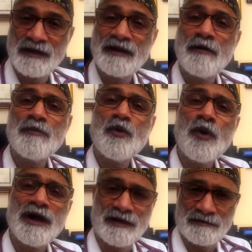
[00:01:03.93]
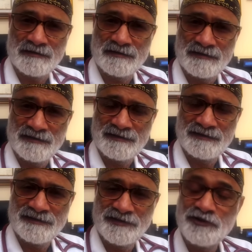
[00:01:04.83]
Number one,
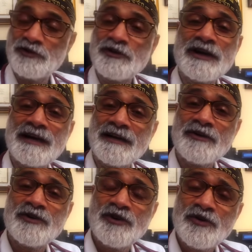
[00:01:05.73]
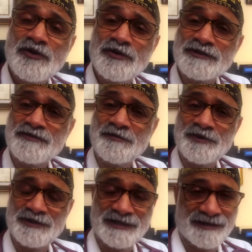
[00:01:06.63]
you've got to cut out glucose from
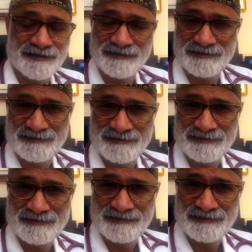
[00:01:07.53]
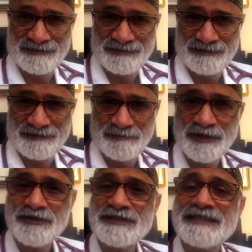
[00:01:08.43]
your diet,
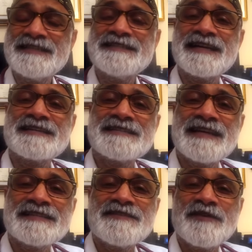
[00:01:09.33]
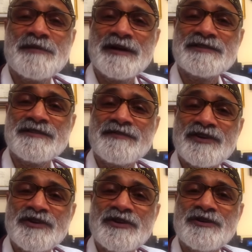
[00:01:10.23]
because it is excessive amounts of
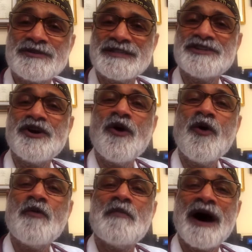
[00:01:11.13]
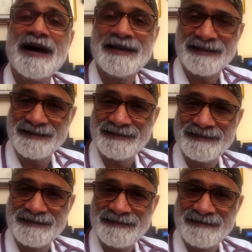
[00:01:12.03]
glucose in your whole body
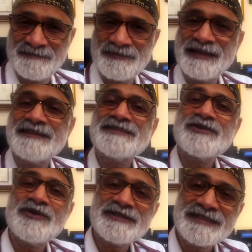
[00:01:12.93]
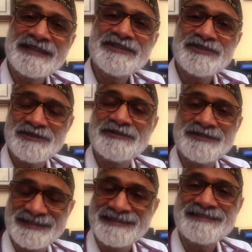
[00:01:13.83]
that is causing insulin
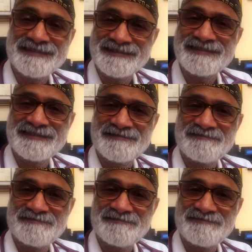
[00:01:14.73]
resistance.